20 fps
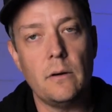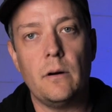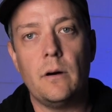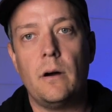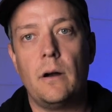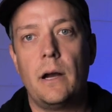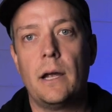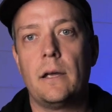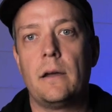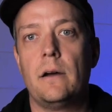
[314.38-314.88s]

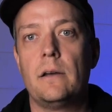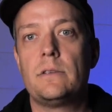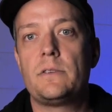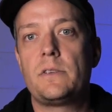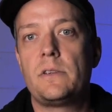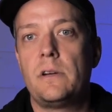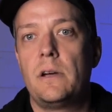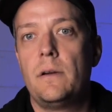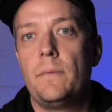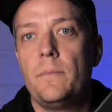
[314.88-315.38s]
All right, guys,
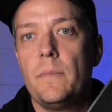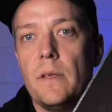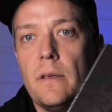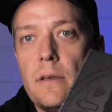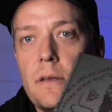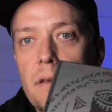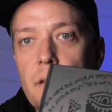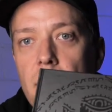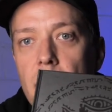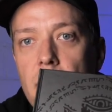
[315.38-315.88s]
so
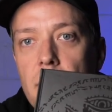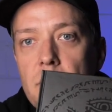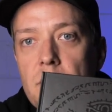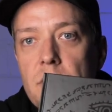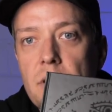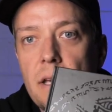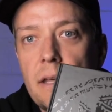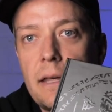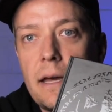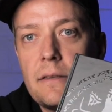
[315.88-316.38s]
you can
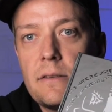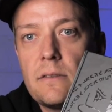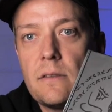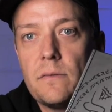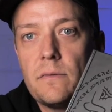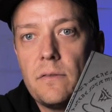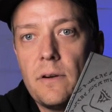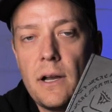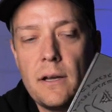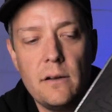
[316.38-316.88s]
see that's
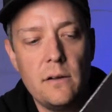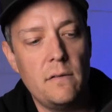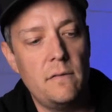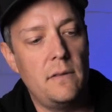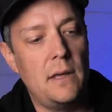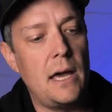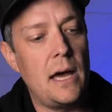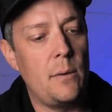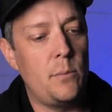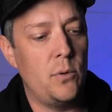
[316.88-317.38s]
the front of
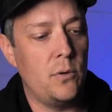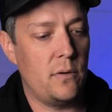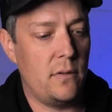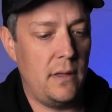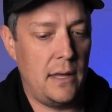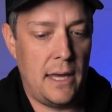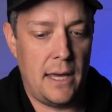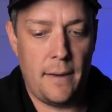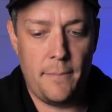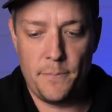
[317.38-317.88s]
the art book
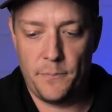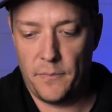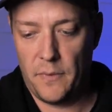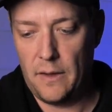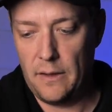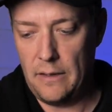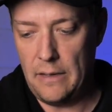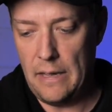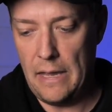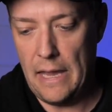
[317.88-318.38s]
there.
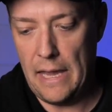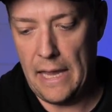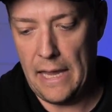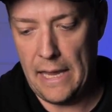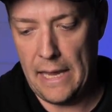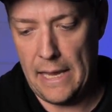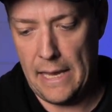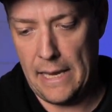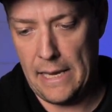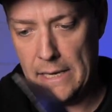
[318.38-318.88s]

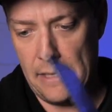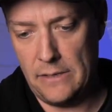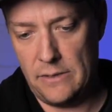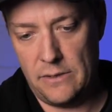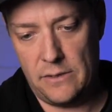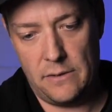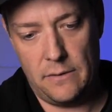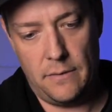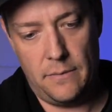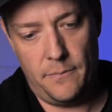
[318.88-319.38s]
And
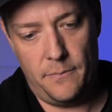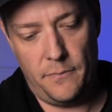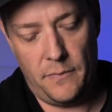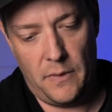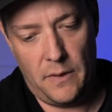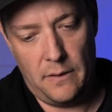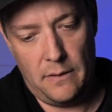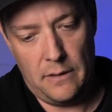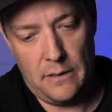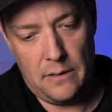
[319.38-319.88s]

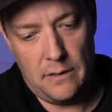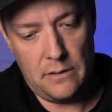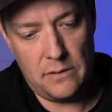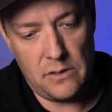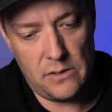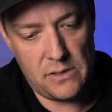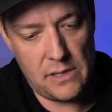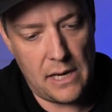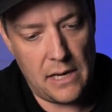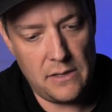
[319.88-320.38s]
it
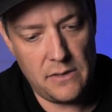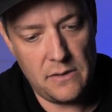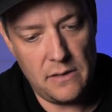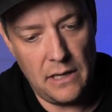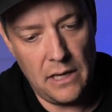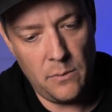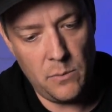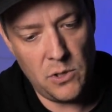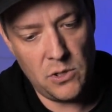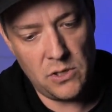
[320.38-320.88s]
just says
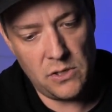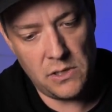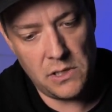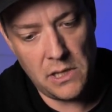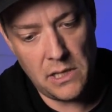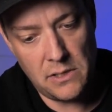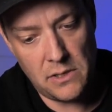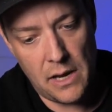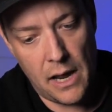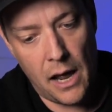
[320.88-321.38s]
the images
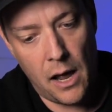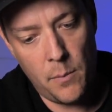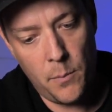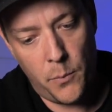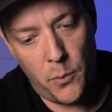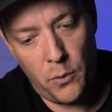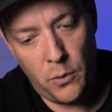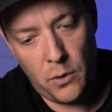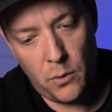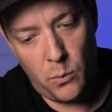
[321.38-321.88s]
in this
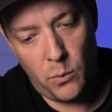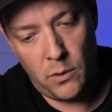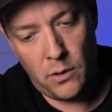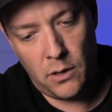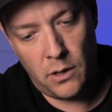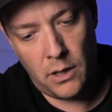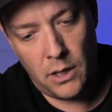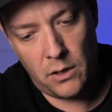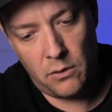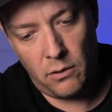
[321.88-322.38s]
art book
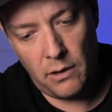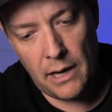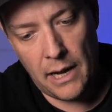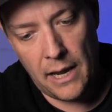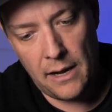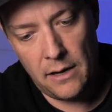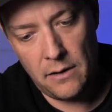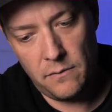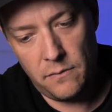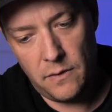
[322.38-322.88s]
were
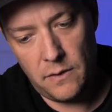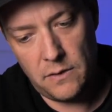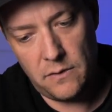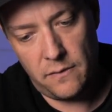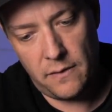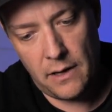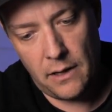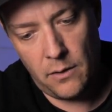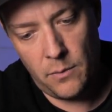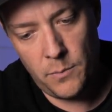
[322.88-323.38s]
created for
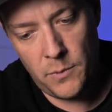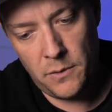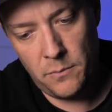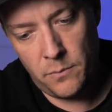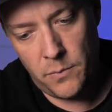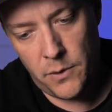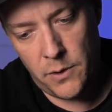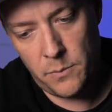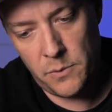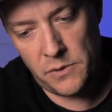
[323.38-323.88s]

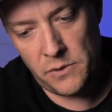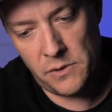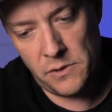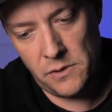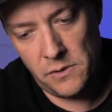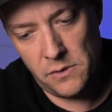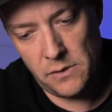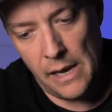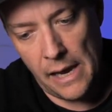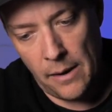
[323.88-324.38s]
development
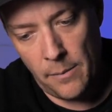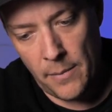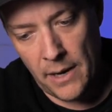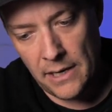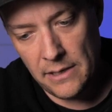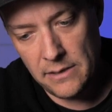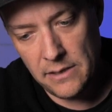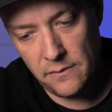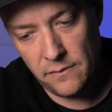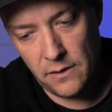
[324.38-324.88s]
purposes and
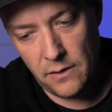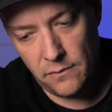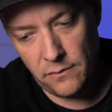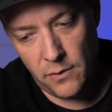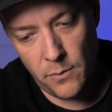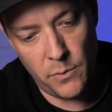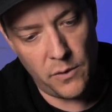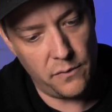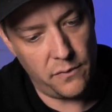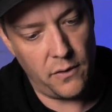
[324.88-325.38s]
may differ
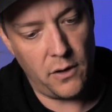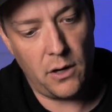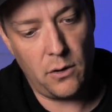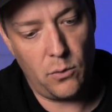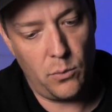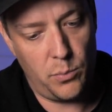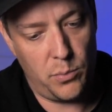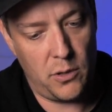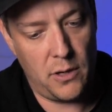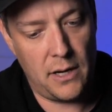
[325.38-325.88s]
from the
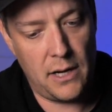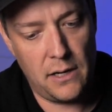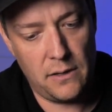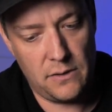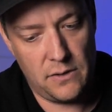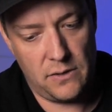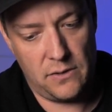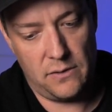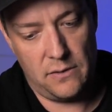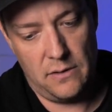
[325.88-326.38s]
final
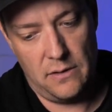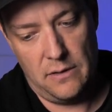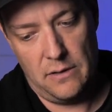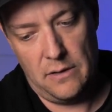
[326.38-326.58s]
product.